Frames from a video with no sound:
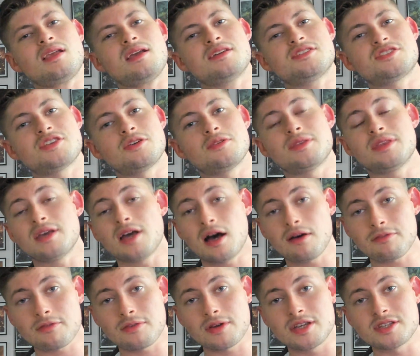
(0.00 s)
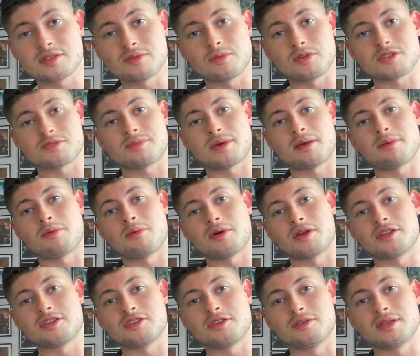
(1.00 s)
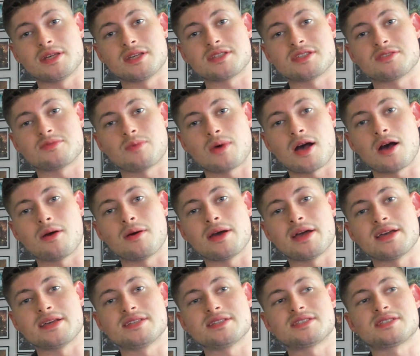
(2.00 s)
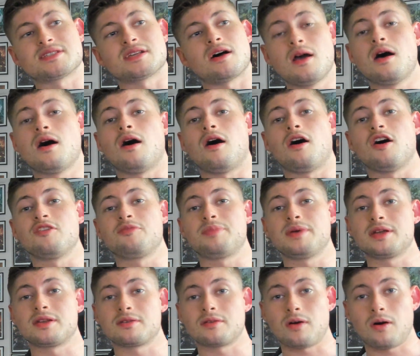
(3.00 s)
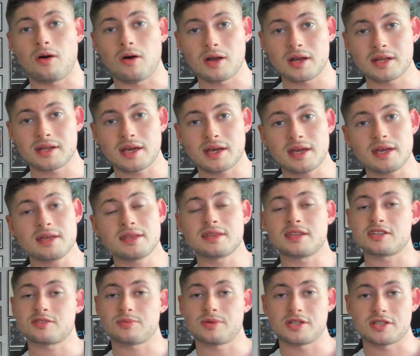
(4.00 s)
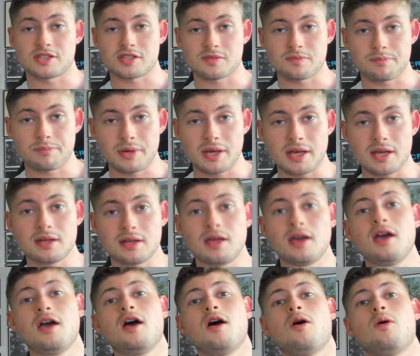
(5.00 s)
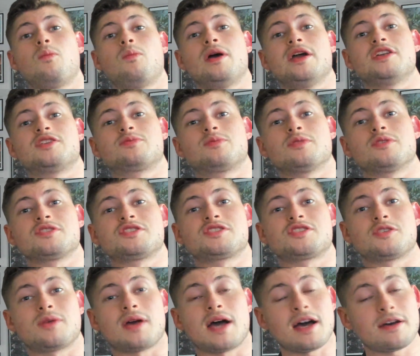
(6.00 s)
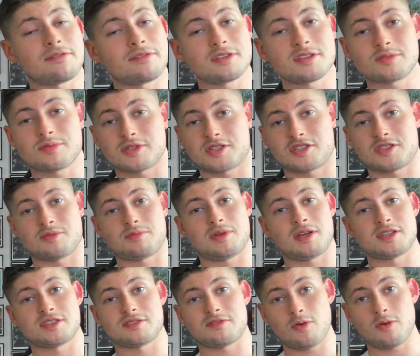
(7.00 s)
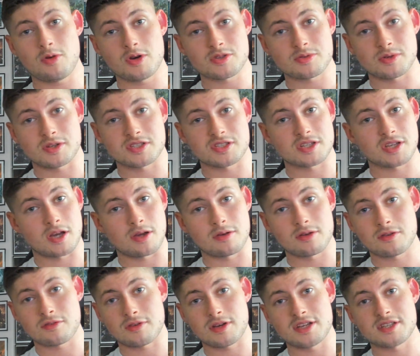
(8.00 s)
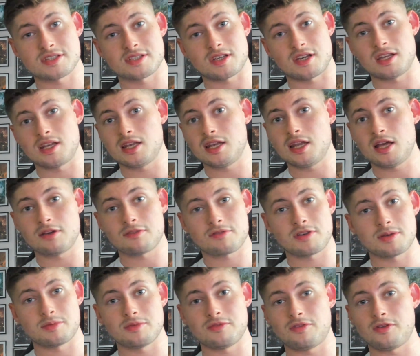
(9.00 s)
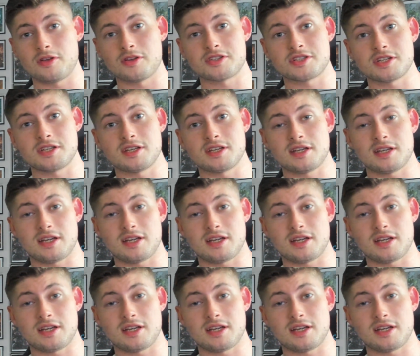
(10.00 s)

So the other reason what's made me want to do this as well is I've been on holiday this week just been, which was to Athens, which is a place I've always wanted to go in Greece. I love Greek mythology